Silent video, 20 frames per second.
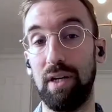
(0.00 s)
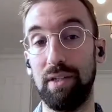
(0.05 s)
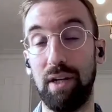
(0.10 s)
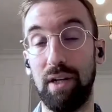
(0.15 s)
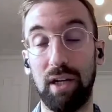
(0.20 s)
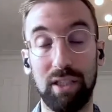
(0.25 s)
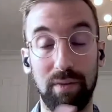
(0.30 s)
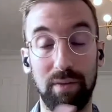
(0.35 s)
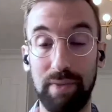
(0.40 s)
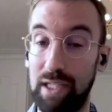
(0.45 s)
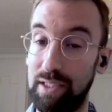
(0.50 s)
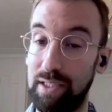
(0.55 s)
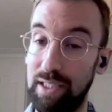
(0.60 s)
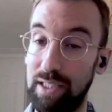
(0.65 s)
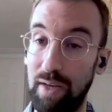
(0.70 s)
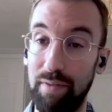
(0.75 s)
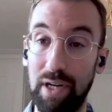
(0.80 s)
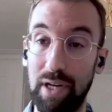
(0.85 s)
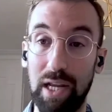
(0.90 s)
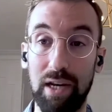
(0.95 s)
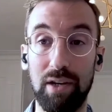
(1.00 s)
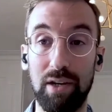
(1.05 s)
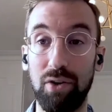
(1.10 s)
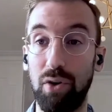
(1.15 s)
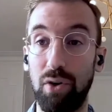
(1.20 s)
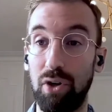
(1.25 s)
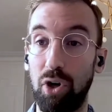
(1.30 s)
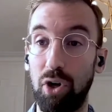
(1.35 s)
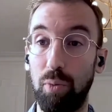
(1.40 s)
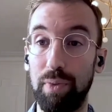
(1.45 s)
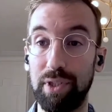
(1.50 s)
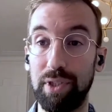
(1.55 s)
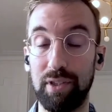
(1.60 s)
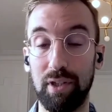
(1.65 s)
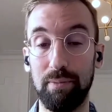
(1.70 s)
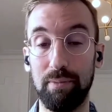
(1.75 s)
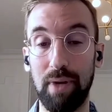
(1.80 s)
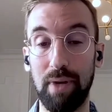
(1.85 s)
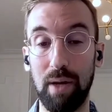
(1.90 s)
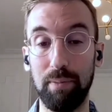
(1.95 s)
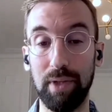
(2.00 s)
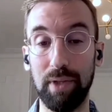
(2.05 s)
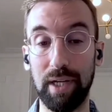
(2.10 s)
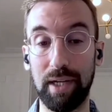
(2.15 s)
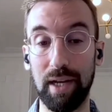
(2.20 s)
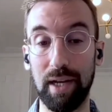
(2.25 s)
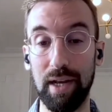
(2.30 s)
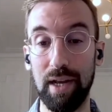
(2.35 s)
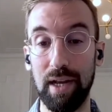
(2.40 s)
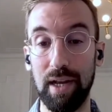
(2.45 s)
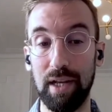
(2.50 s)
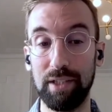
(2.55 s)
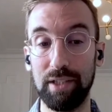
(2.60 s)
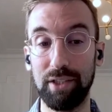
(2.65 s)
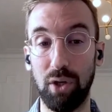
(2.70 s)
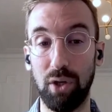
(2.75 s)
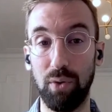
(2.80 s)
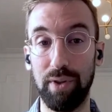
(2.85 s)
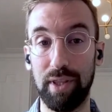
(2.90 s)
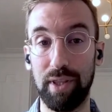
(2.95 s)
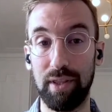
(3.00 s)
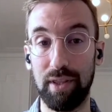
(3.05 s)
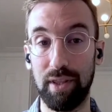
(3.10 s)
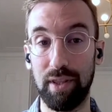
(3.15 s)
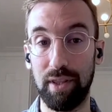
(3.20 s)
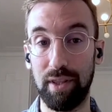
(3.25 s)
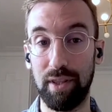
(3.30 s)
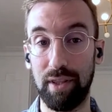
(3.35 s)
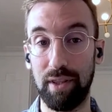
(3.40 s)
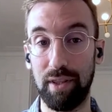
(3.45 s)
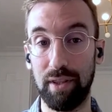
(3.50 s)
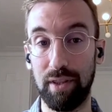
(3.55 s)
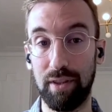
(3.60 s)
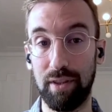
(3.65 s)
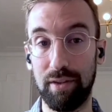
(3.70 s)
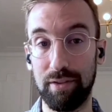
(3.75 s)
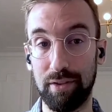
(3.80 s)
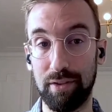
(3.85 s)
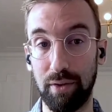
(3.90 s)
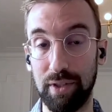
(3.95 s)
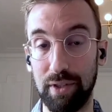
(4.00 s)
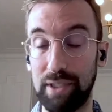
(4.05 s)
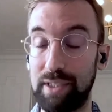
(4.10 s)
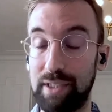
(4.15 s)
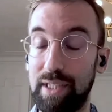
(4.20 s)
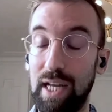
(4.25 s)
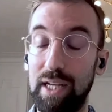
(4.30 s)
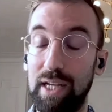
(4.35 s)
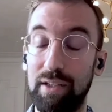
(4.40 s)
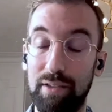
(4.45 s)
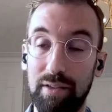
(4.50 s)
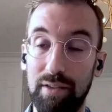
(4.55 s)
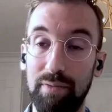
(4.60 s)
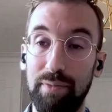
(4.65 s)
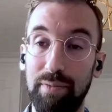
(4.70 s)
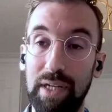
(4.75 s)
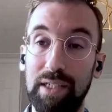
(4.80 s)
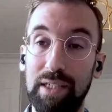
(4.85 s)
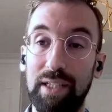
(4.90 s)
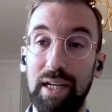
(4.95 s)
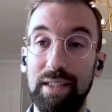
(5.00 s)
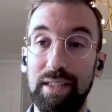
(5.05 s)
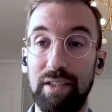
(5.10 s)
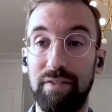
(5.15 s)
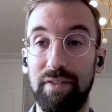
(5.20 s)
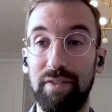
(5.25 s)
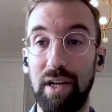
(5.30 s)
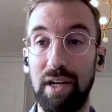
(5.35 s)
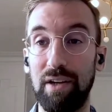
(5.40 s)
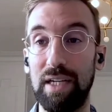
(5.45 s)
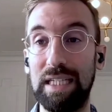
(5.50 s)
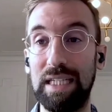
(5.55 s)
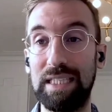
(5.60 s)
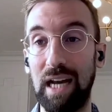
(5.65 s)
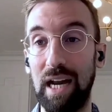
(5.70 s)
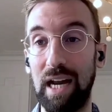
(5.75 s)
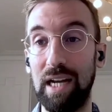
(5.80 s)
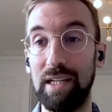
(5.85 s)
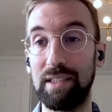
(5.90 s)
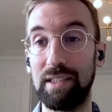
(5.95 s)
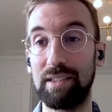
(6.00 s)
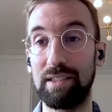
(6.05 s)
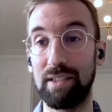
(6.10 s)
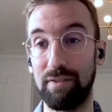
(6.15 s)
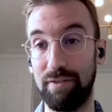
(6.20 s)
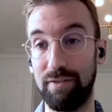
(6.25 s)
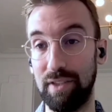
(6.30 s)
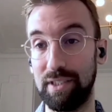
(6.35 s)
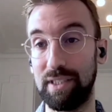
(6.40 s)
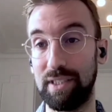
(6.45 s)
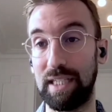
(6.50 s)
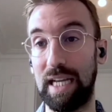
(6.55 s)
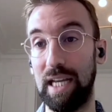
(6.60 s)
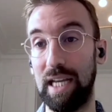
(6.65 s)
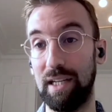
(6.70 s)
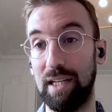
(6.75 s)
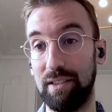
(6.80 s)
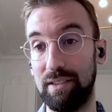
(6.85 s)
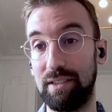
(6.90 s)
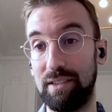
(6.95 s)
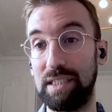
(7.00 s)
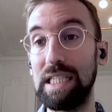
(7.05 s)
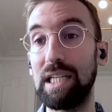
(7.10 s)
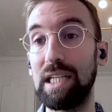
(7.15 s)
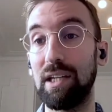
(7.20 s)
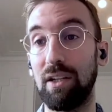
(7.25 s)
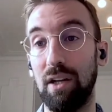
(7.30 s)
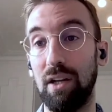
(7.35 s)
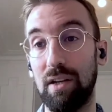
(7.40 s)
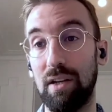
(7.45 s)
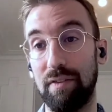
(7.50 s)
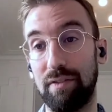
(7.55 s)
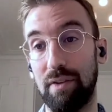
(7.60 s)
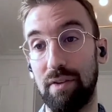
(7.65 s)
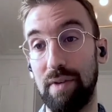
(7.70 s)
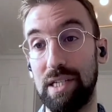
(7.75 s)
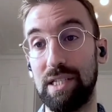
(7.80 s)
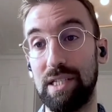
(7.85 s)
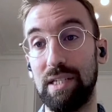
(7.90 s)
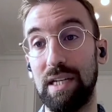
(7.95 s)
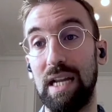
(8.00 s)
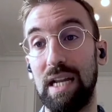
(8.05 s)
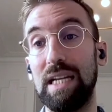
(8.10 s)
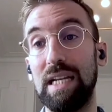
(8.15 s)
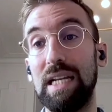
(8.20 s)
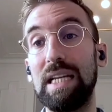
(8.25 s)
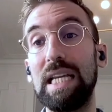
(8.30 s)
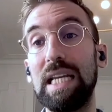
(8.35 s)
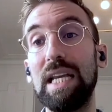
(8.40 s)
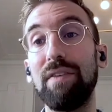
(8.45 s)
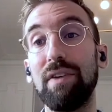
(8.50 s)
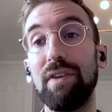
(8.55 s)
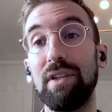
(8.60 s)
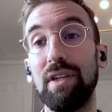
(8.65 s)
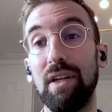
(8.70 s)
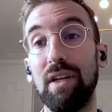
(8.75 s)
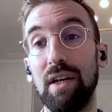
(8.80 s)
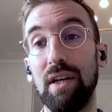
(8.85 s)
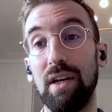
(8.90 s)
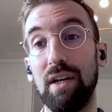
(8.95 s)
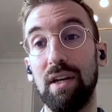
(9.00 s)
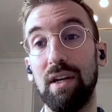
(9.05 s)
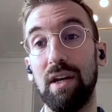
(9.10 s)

not to be disseminated nor open to the public. So the state maintains a very tight, sophisticated seal on information. And even